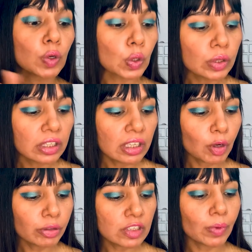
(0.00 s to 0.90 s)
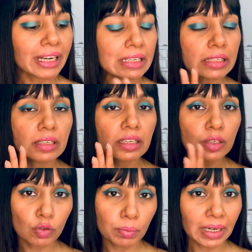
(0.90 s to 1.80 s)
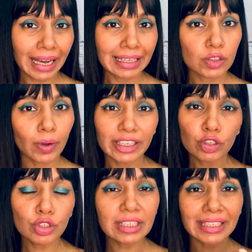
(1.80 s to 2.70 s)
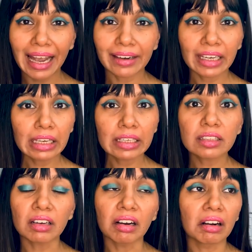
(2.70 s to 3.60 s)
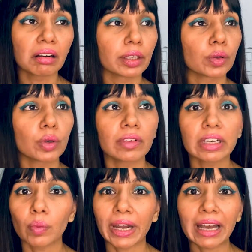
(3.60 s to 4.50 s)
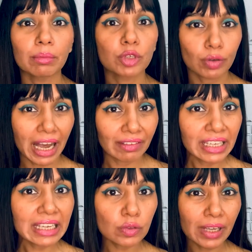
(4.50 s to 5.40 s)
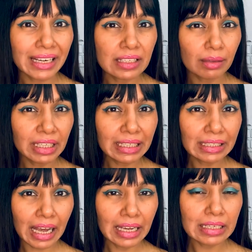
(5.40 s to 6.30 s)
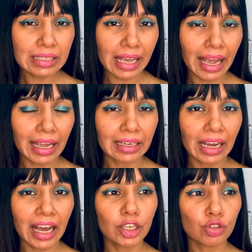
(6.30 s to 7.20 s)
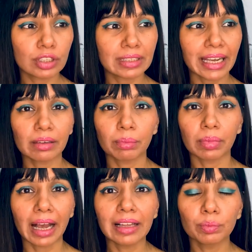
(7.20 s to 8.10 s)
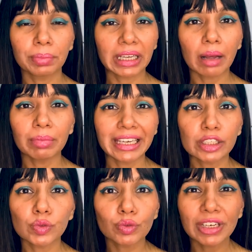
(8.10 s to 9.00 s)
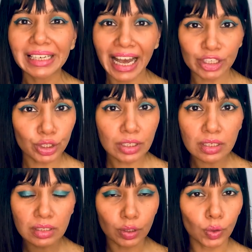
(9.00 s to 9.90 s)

good thing about this one is this is super light, so I can just carry it even when I'm traveling. So that is something nice. And I just I'll pick up 2-3 lashes